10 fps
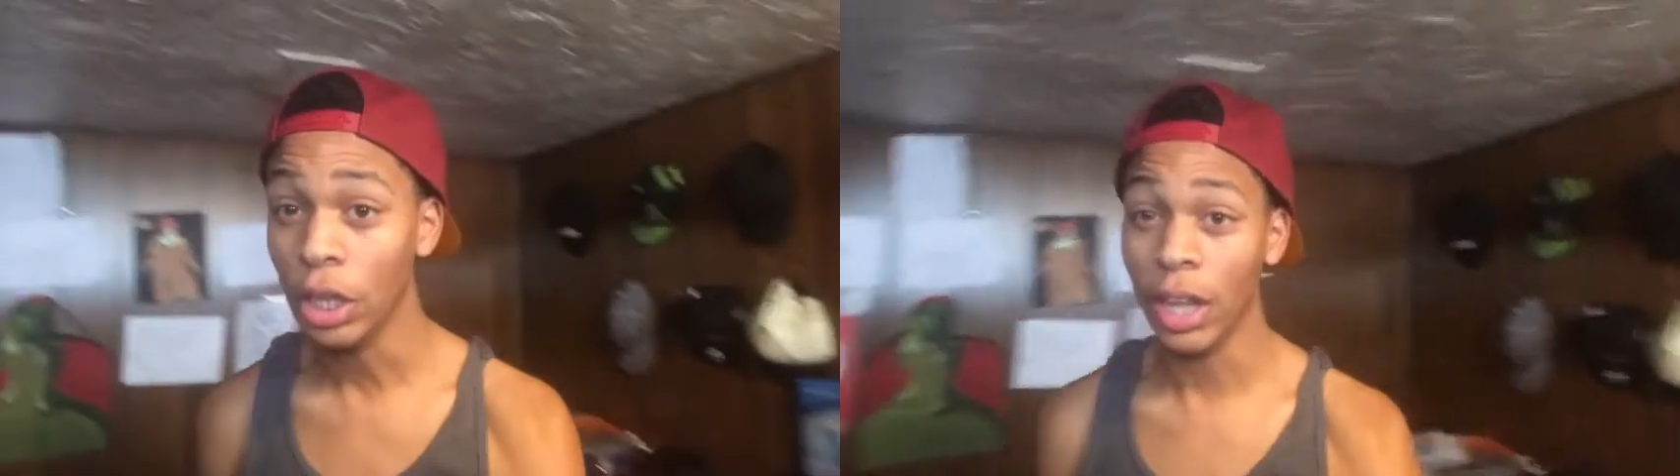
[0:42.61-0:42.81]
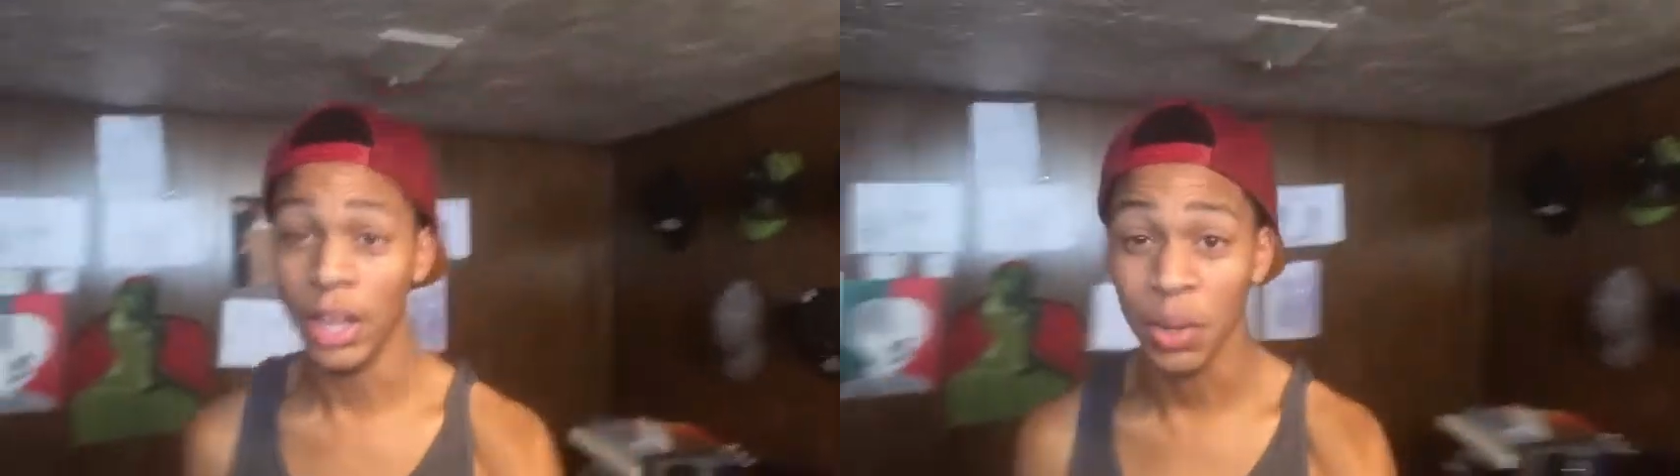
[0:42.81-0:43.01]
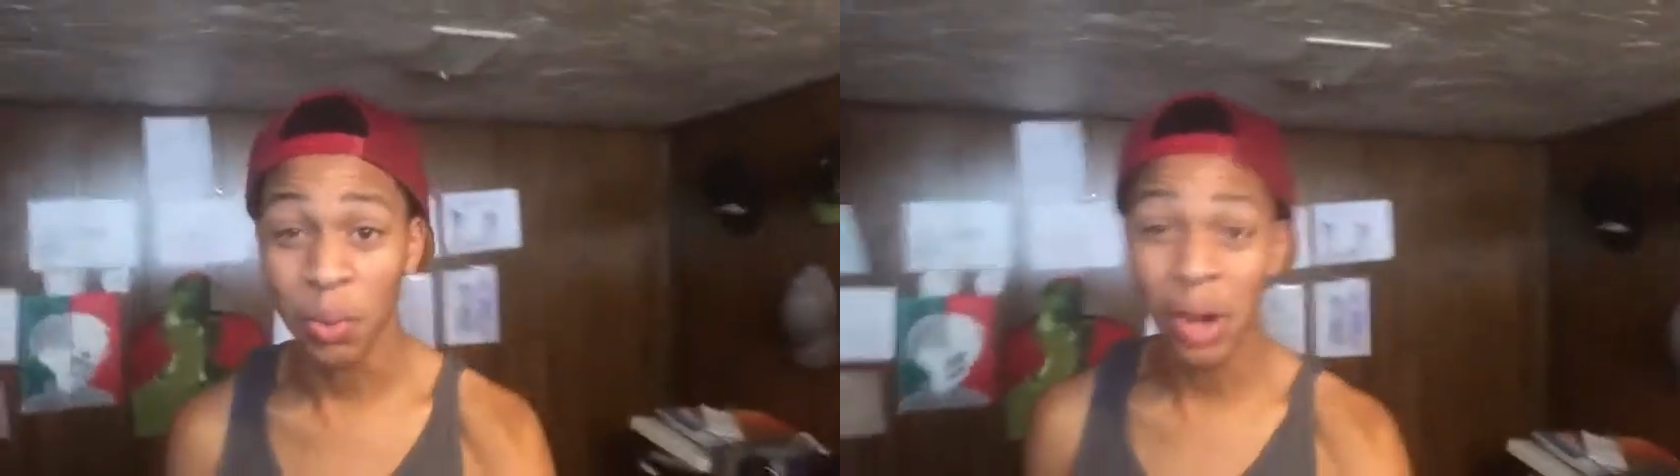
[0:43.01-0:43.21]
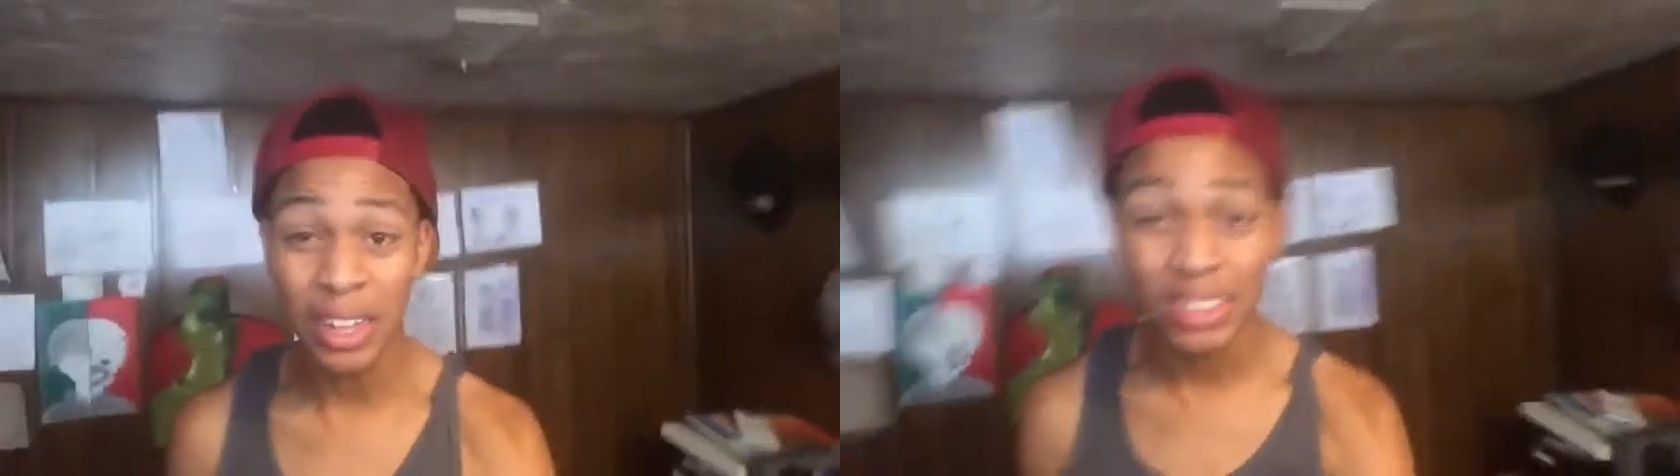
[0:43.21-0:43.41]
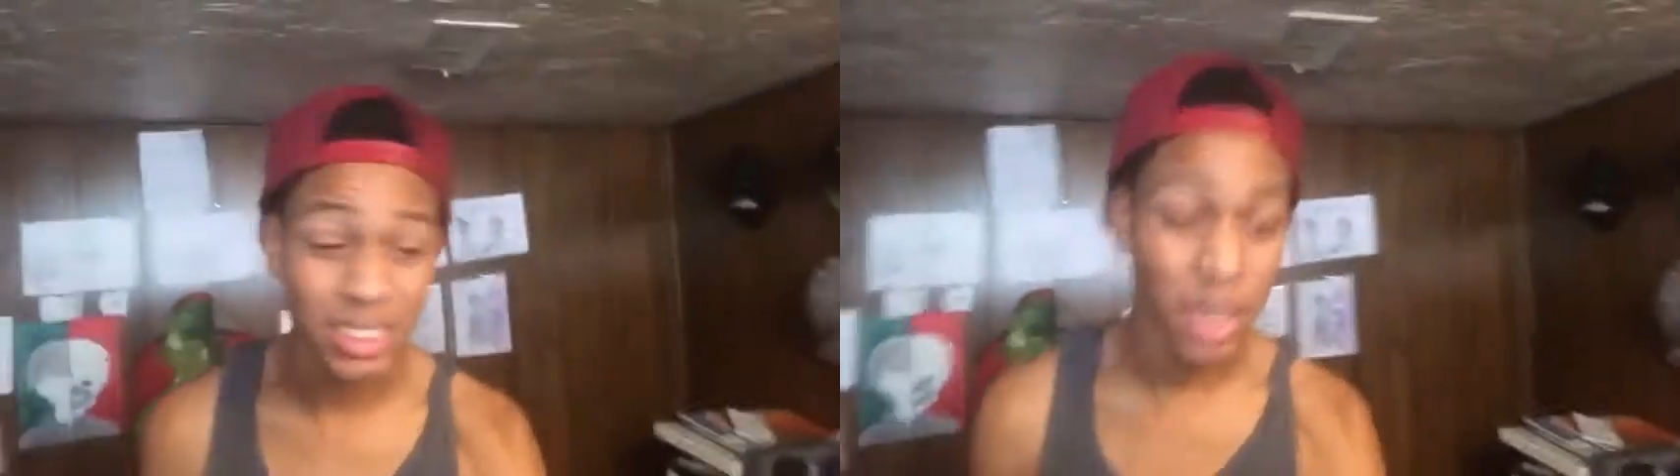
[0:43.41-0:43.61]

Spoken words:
Like, what?